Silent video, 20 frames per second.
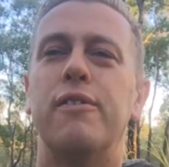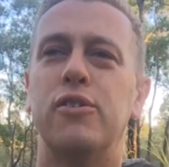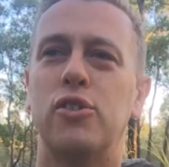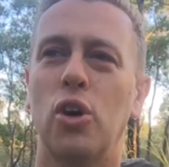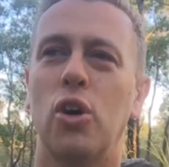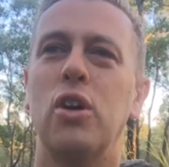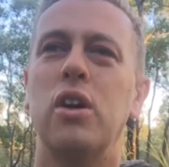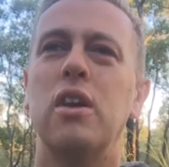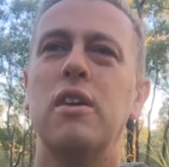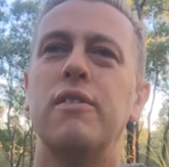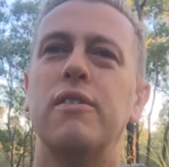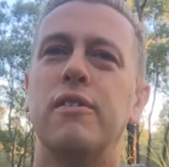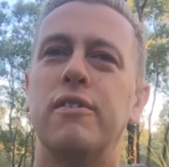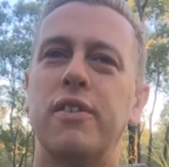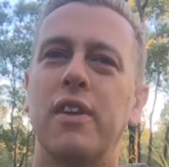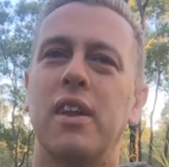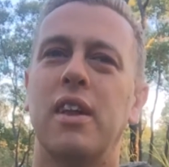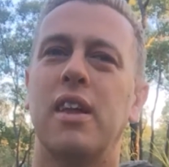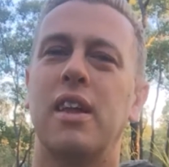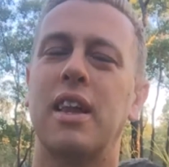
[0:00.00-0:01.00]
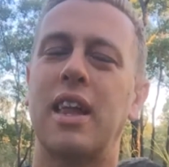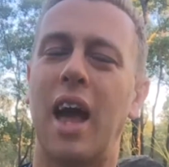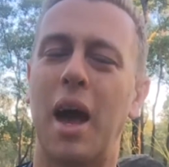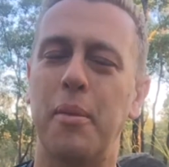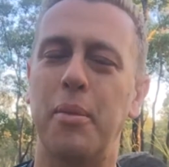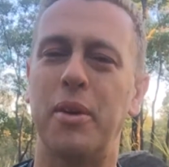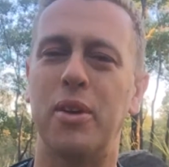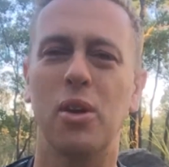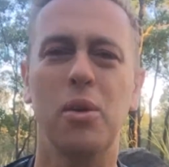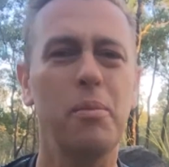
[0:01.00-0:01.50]
Totally fulfillingly
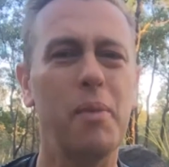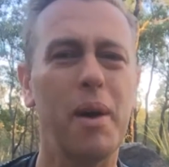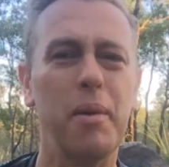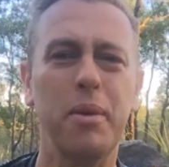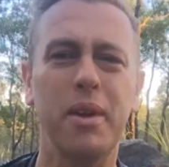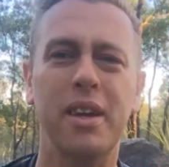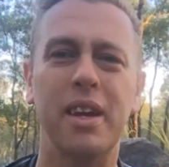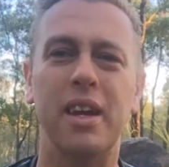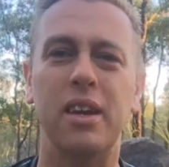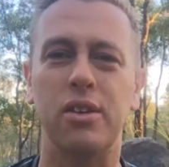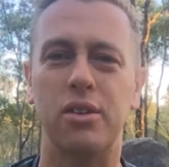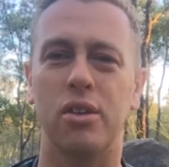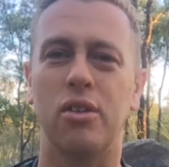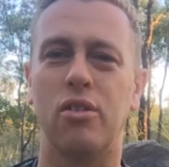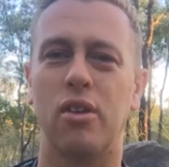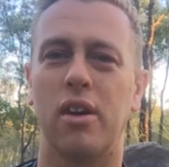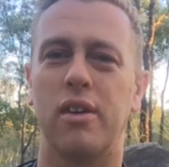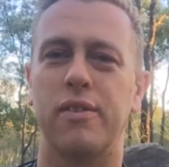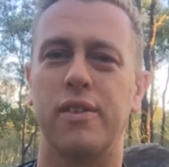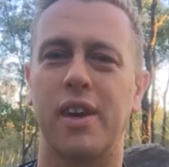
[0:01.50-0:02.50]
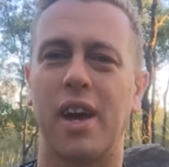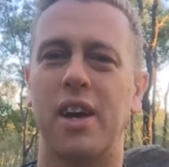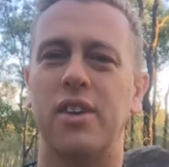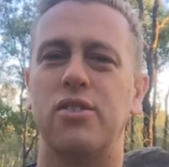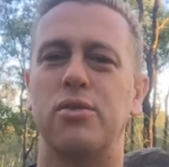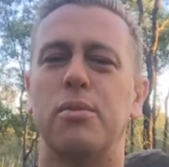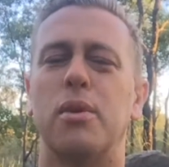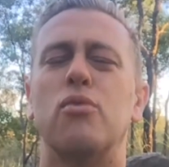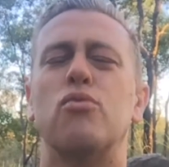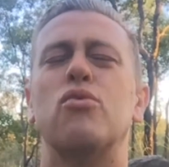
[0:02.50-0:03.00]
happy. Not maybe an instant
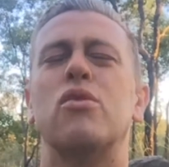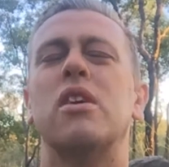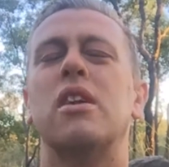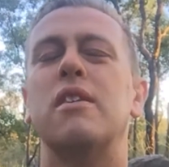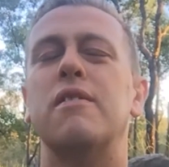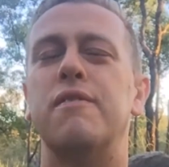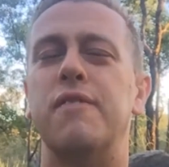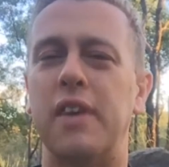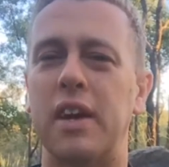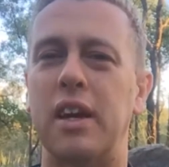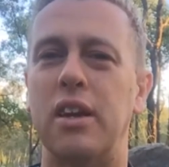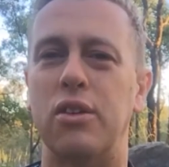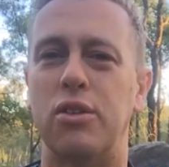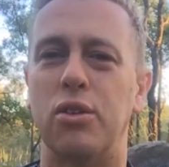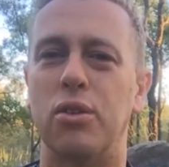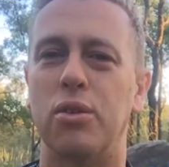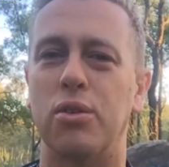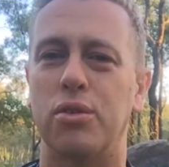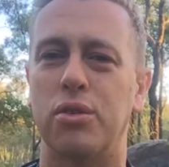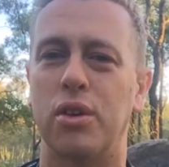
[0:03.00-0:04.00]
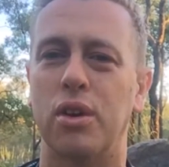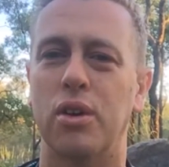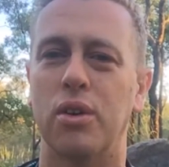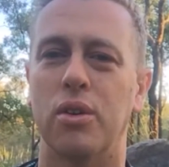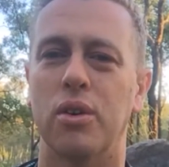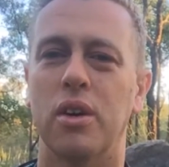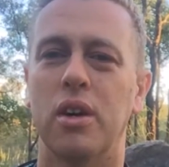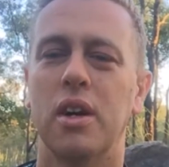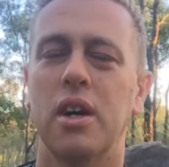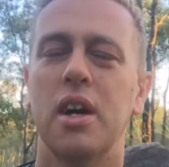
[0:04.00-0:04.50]
gratification, but really feeds your
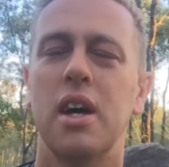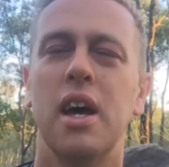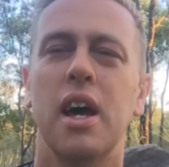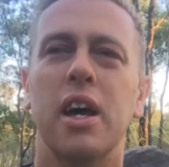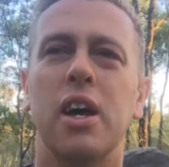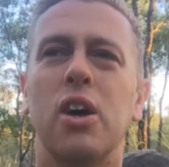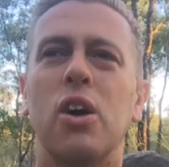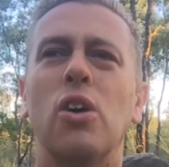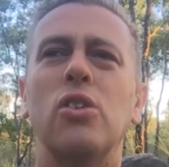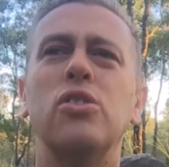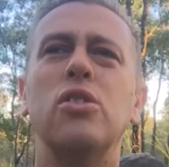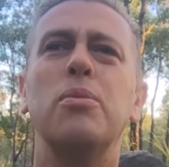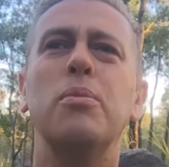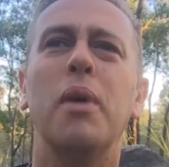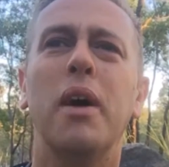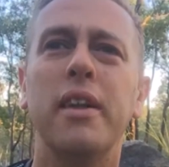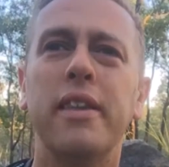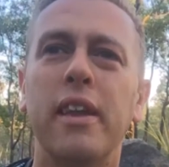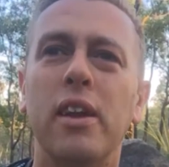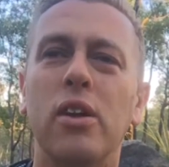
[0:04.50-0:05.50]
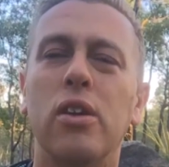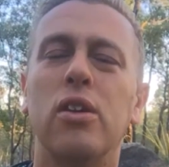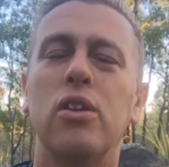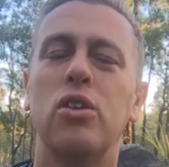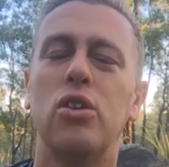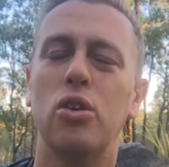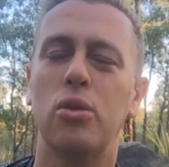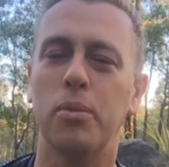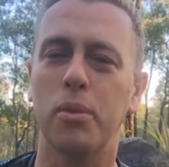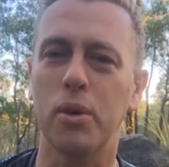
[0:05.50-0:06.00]
soul. And contemplate that on the
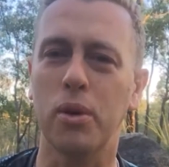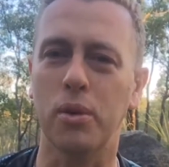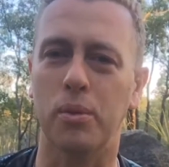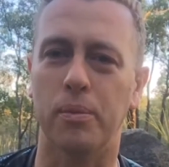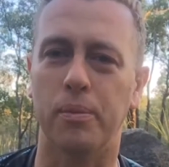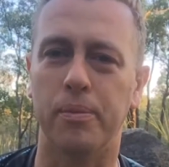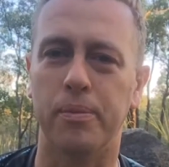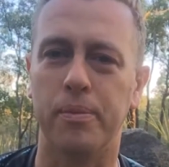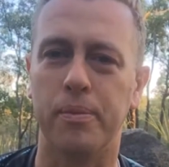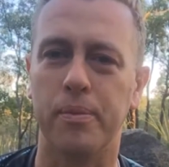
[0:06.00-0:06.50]
new moon.